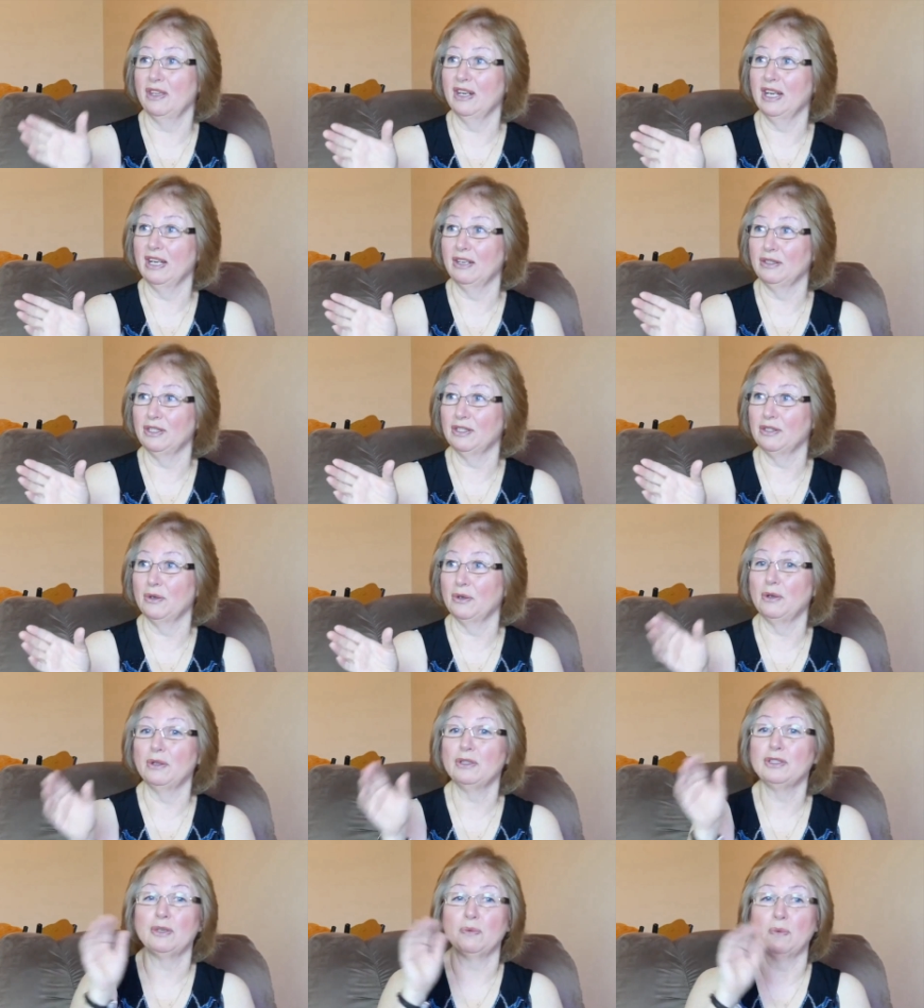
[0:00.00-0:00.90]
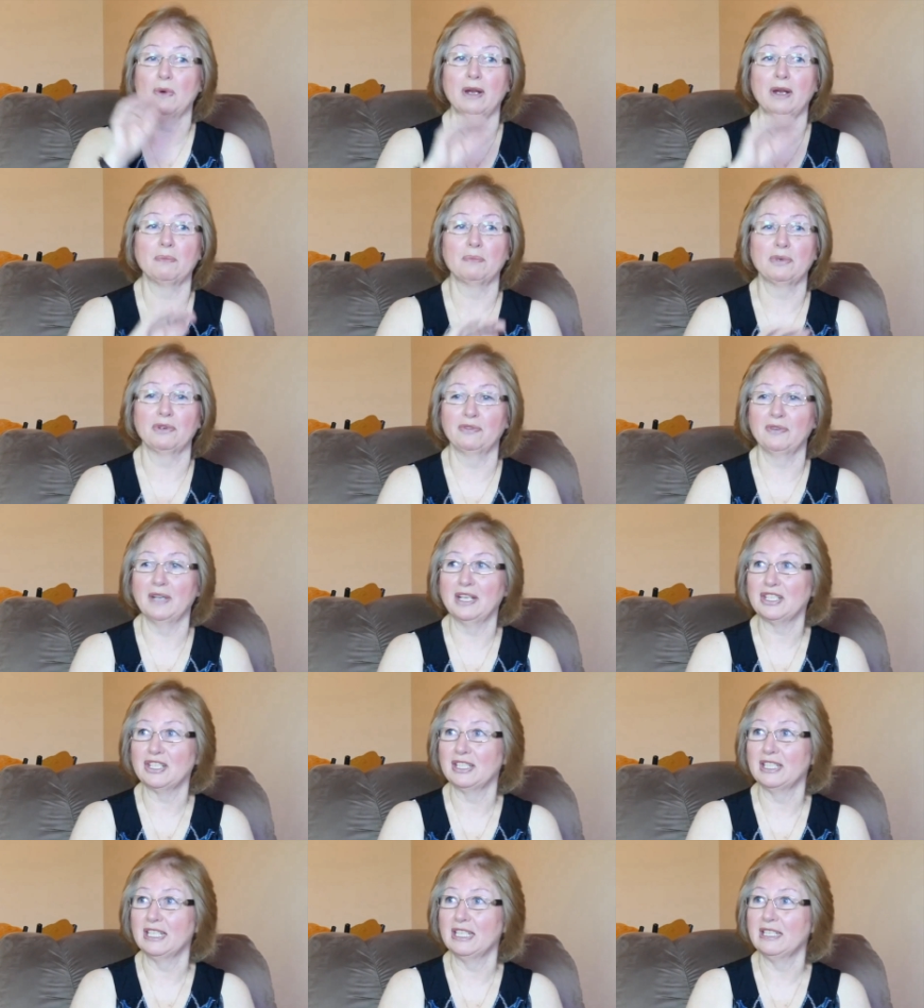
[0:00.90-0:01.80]
your house sold, you want it
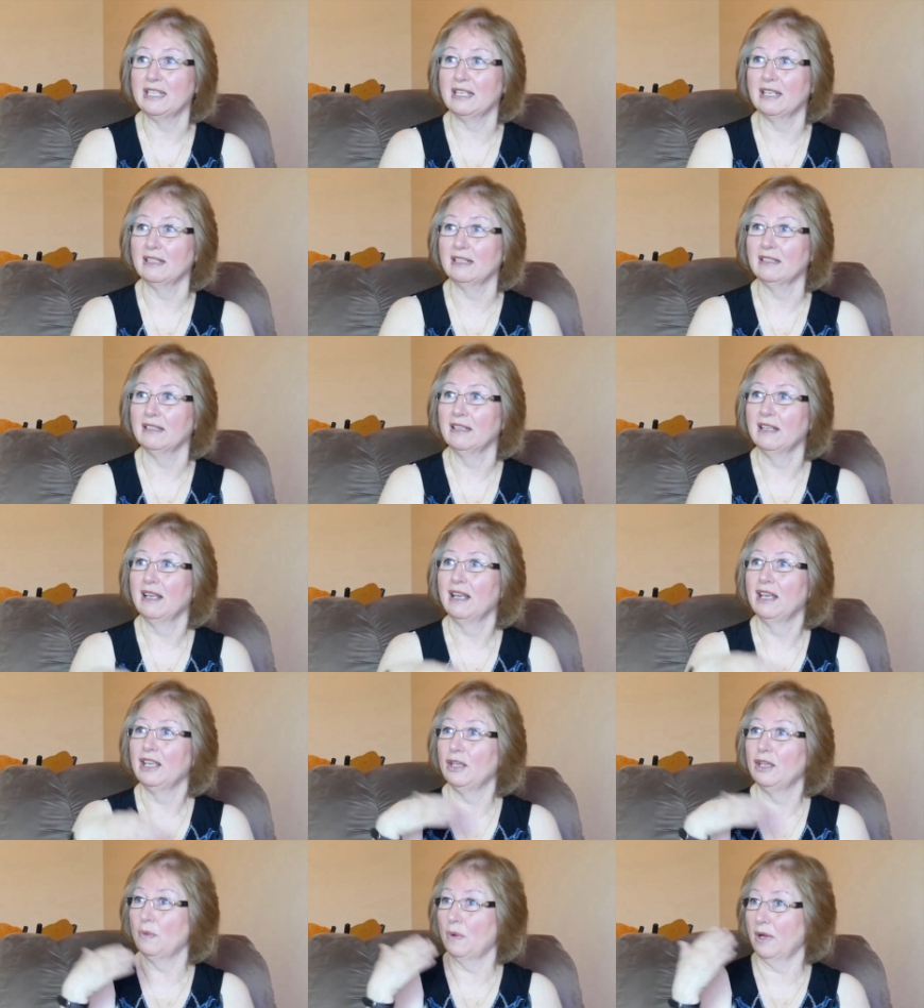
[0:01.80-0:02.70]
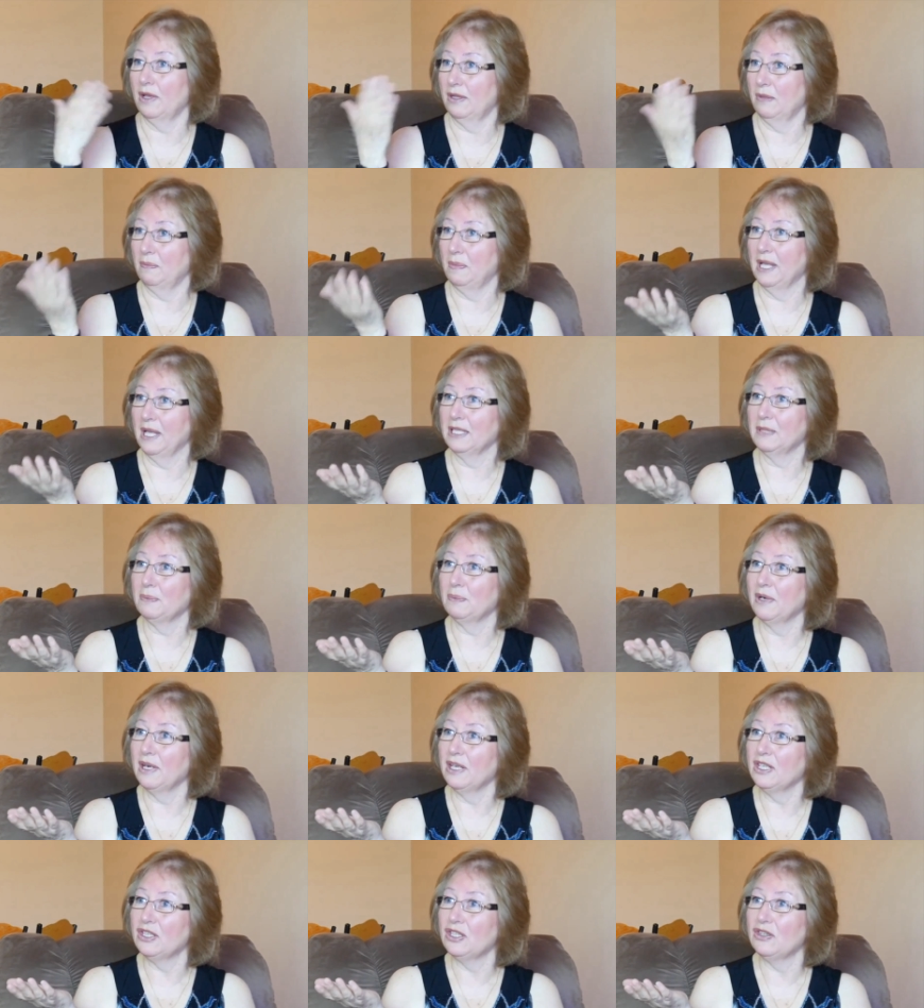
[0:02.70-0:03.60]
professionally done, you want the best
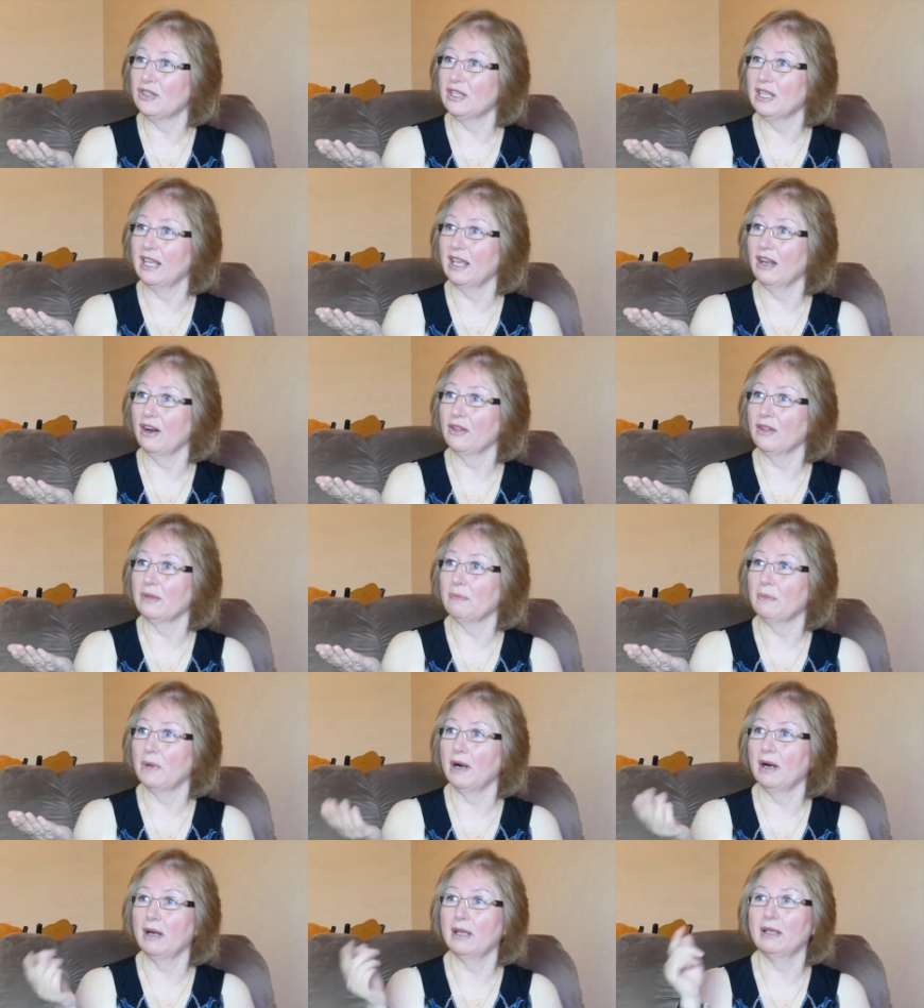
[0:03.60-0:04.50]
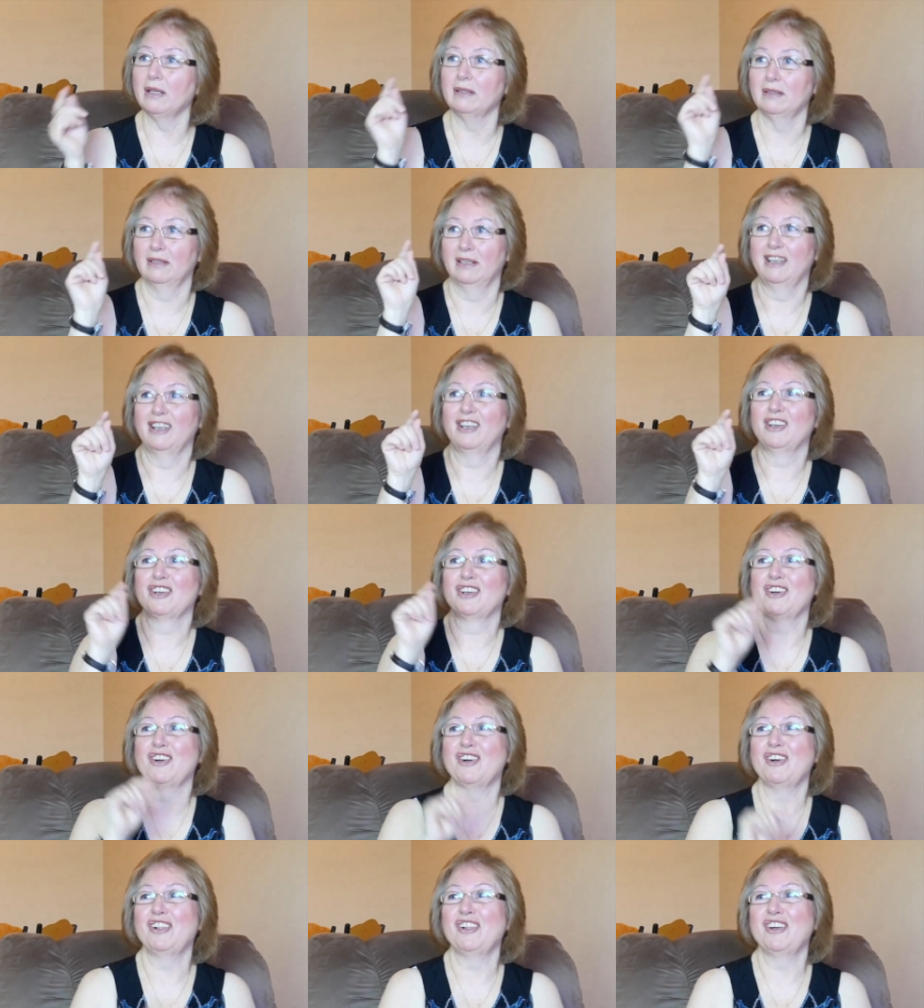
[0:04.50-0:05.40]
price you can get on the market,
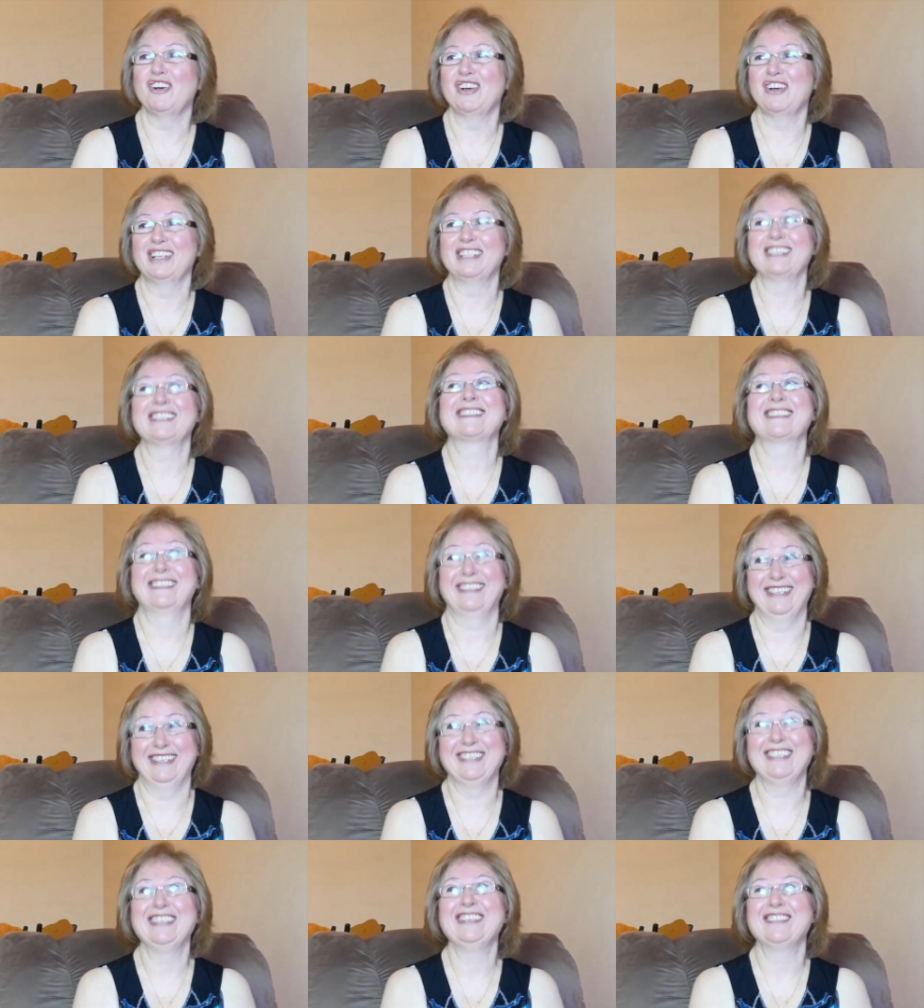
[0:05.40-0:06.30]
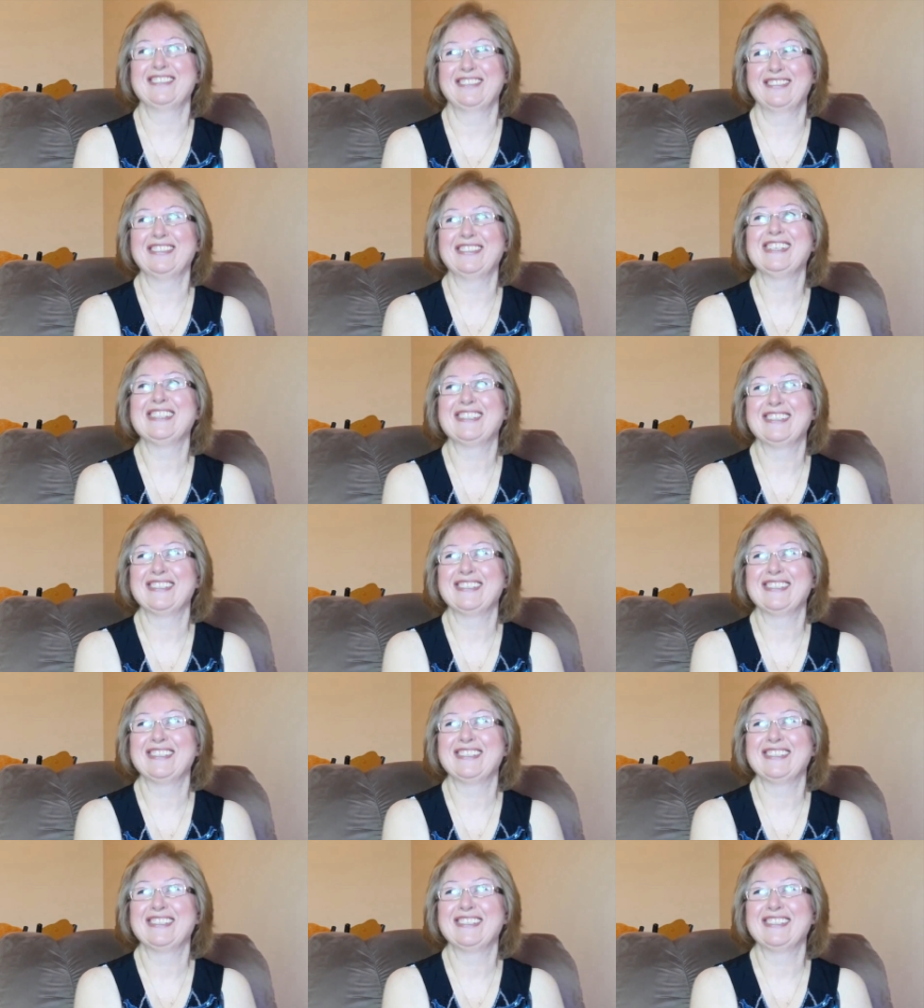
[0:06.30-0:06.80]
call Hans because he knows what he's